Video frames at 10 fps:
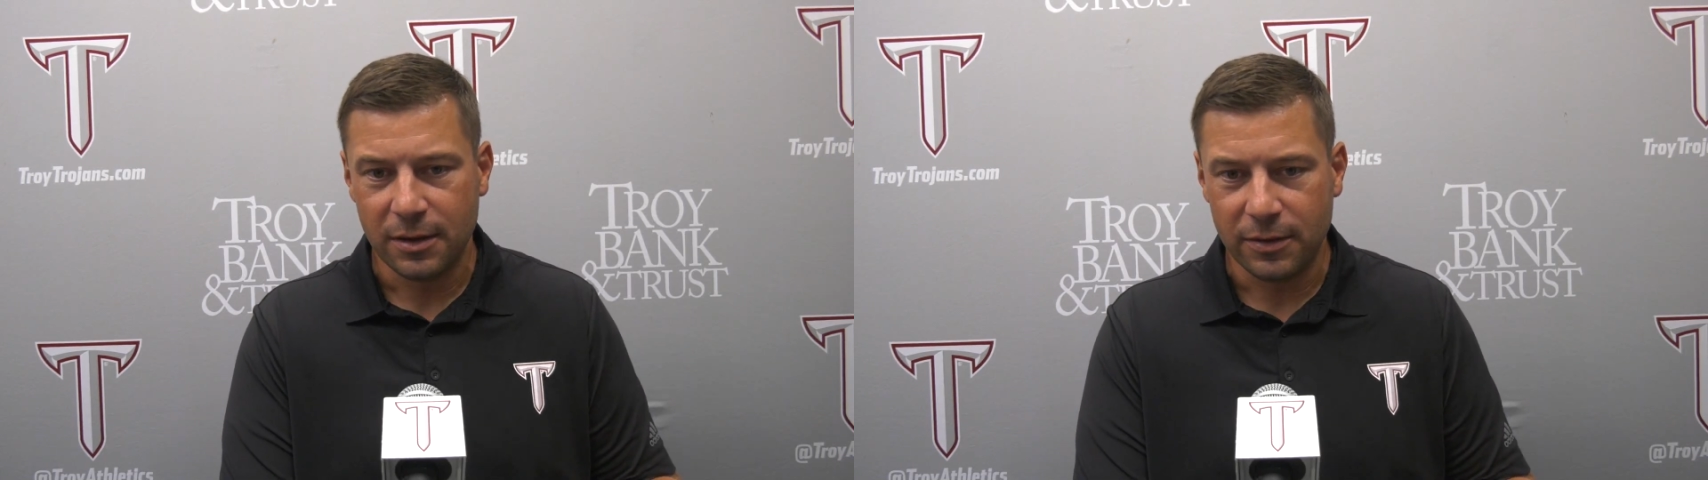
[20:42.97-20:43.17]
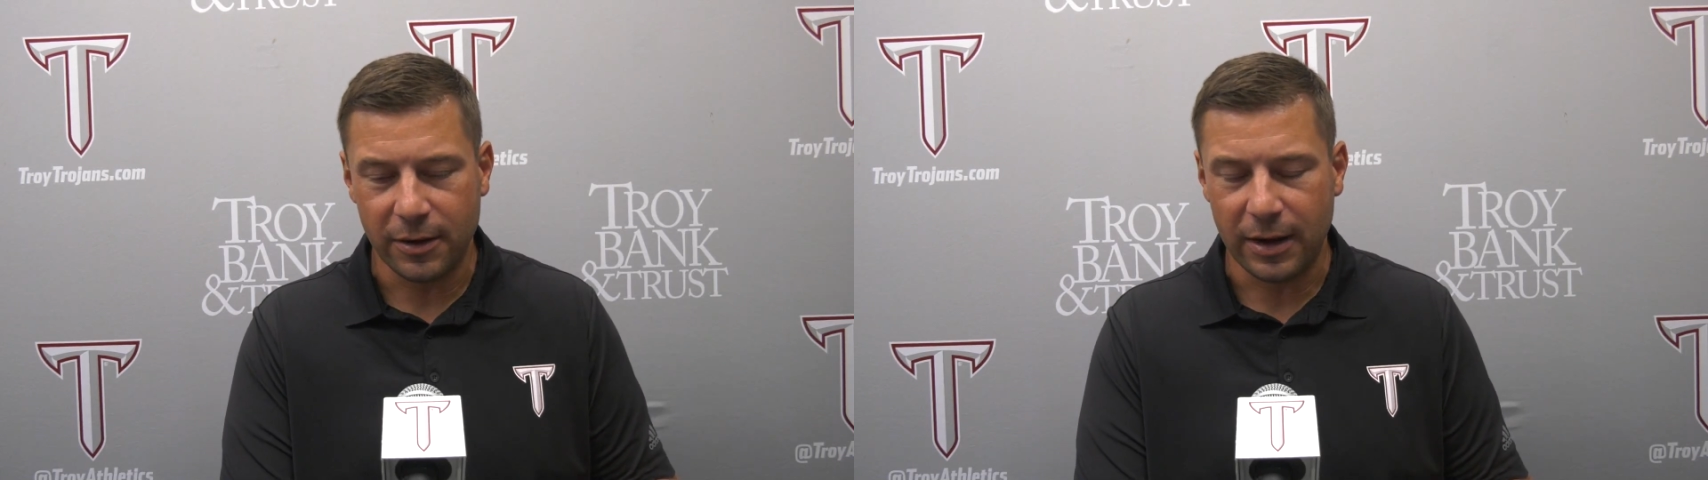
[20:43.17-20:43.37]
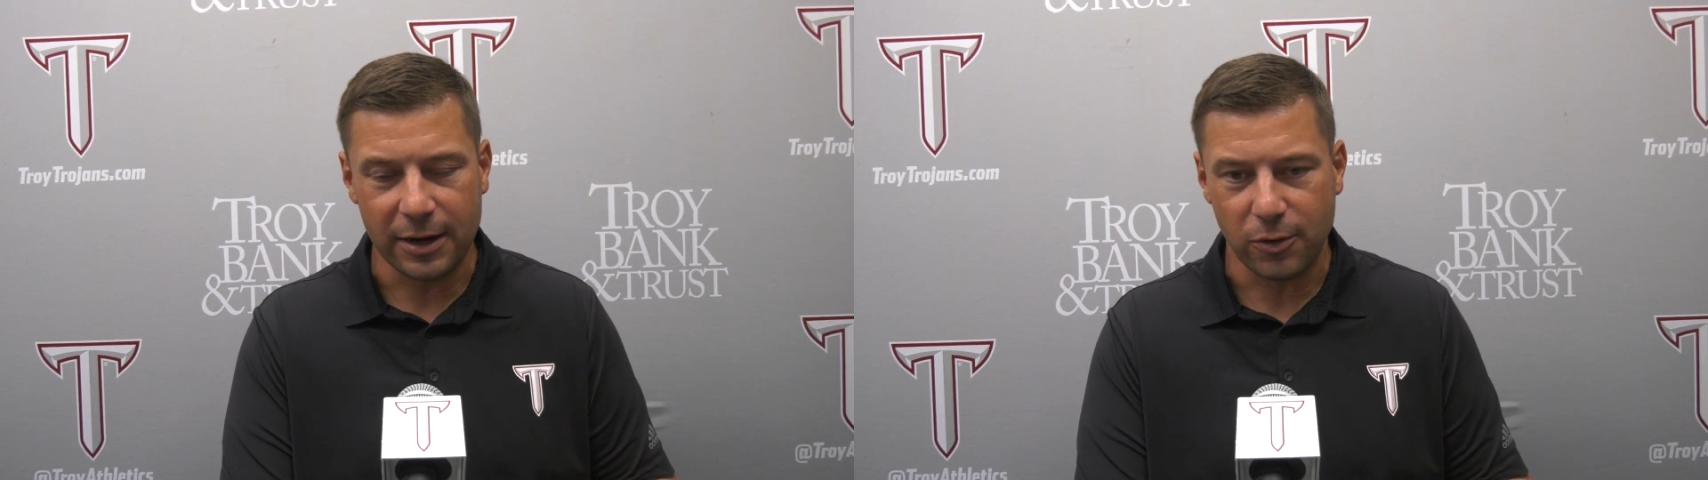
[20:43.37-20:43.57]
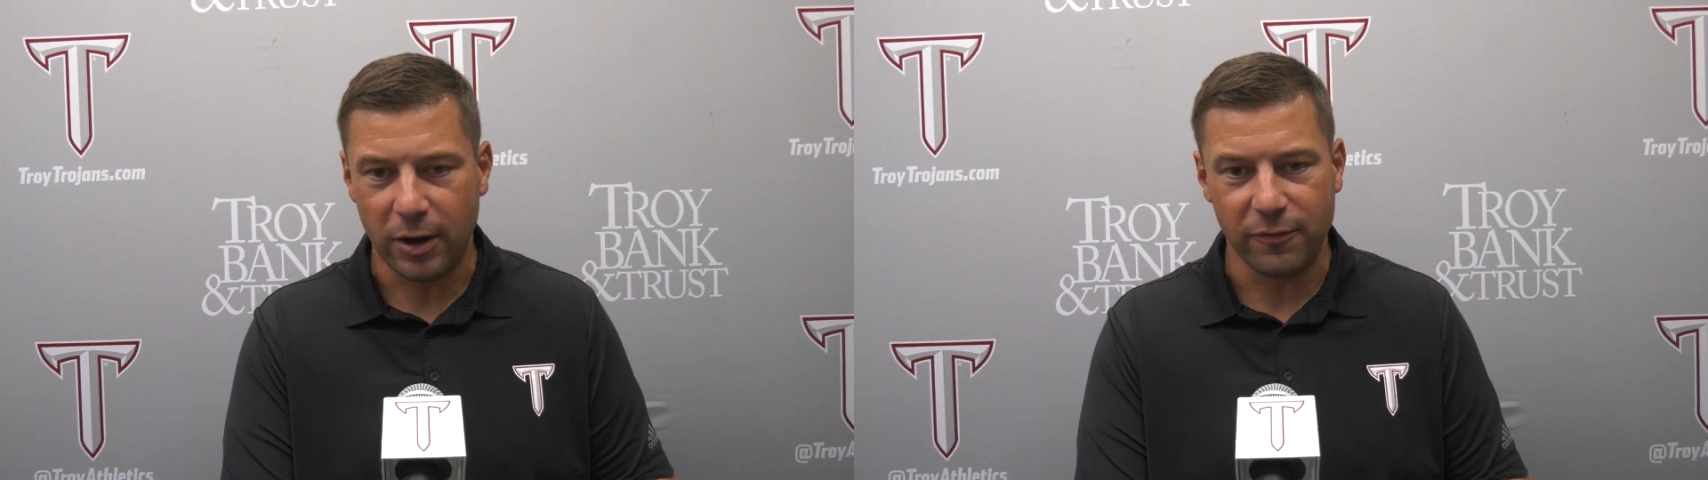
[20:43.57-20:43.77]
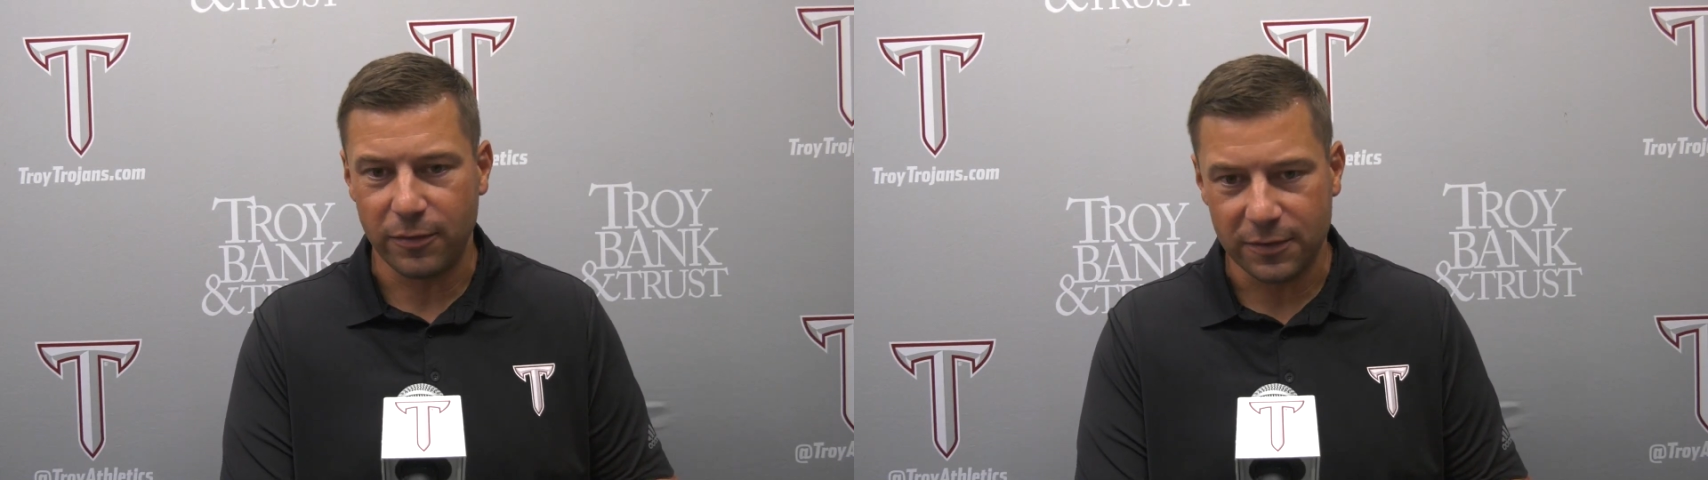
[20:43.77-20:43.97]
they're not
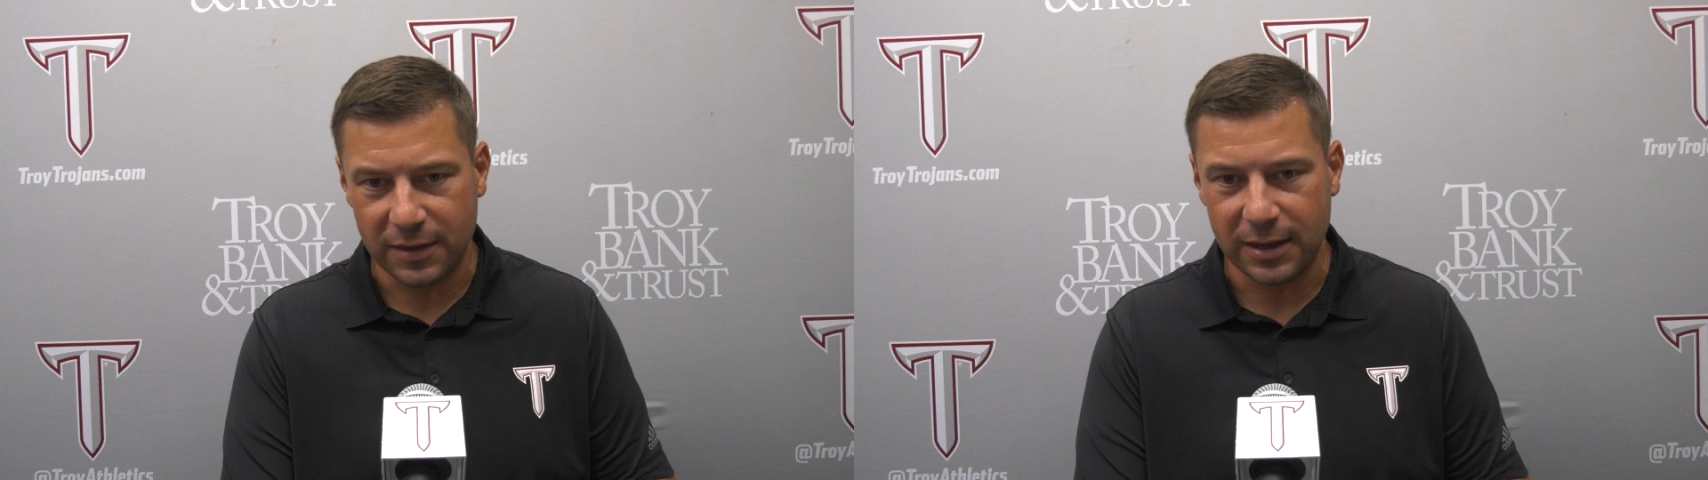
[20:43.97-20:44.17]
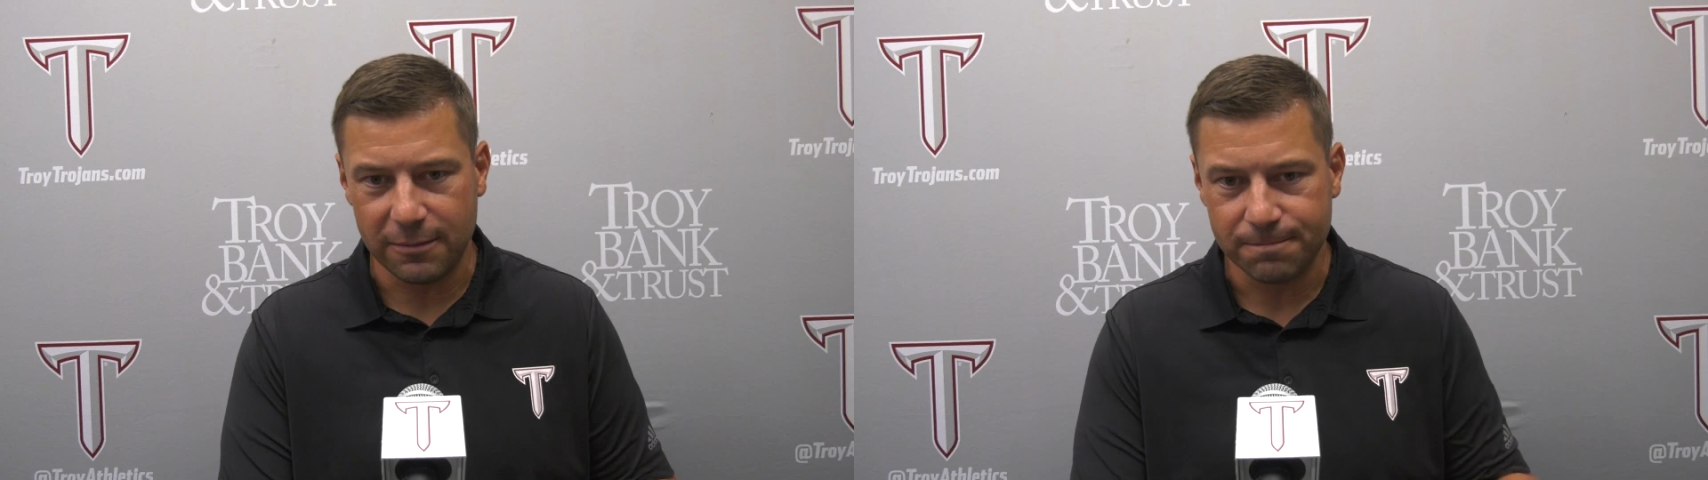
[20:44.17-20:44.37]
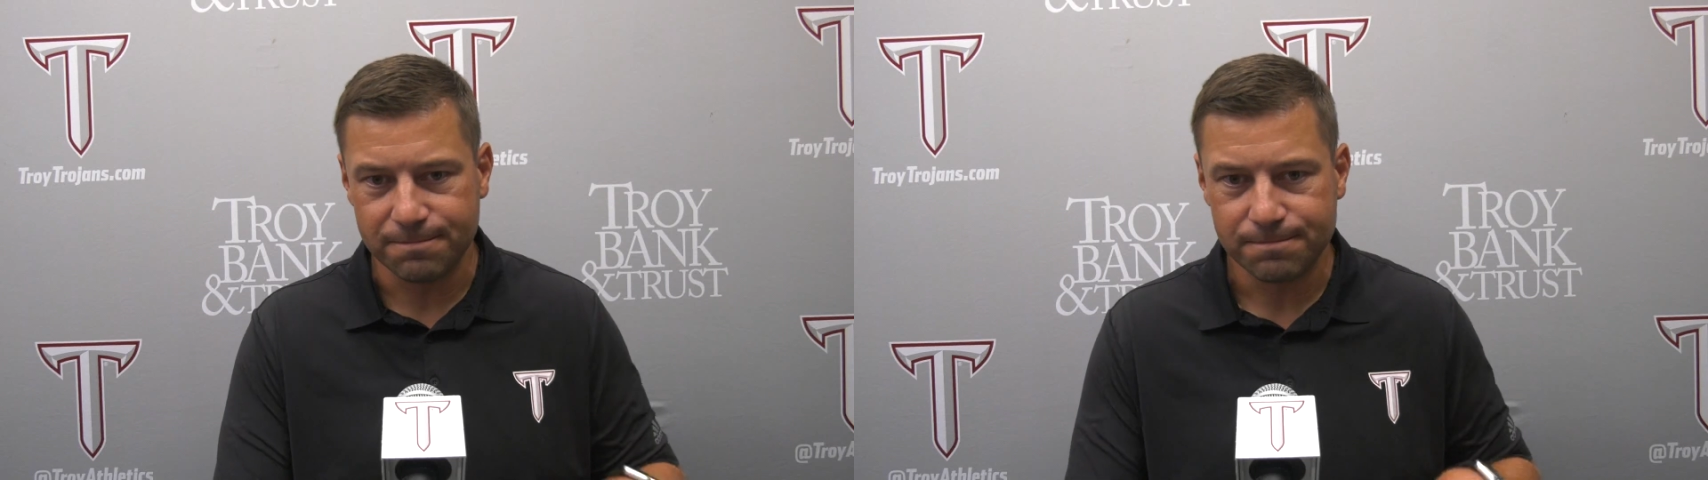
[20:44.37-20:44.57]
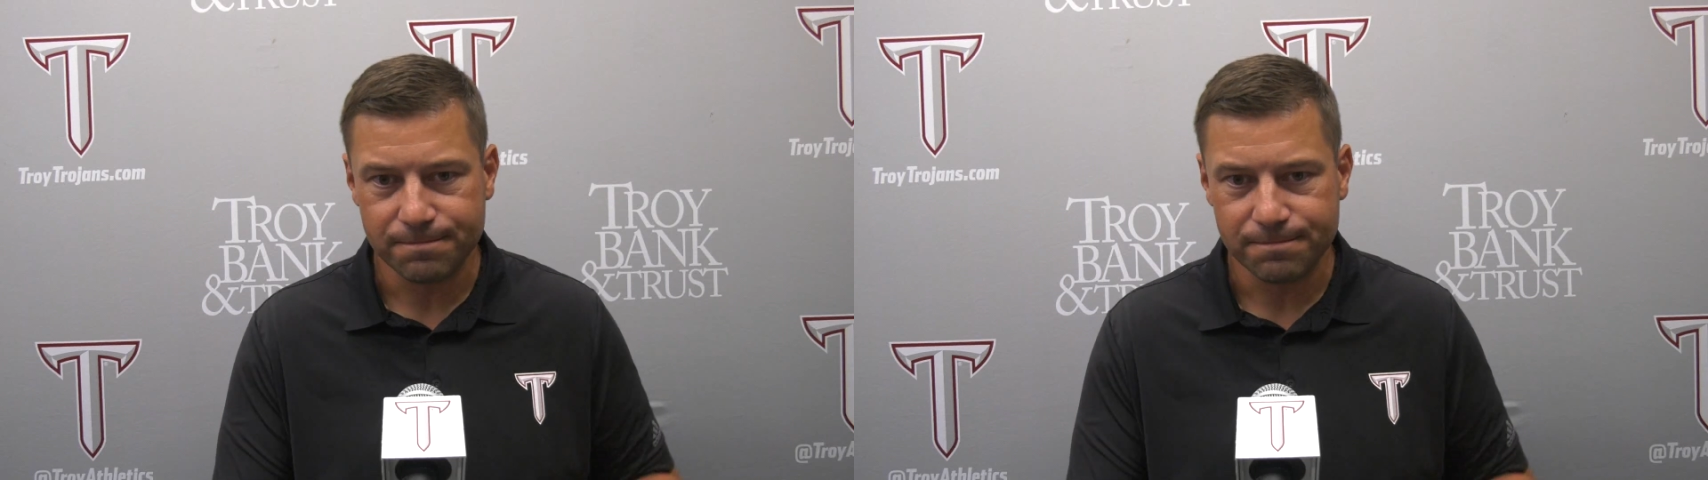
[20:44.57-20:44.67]
great for the team.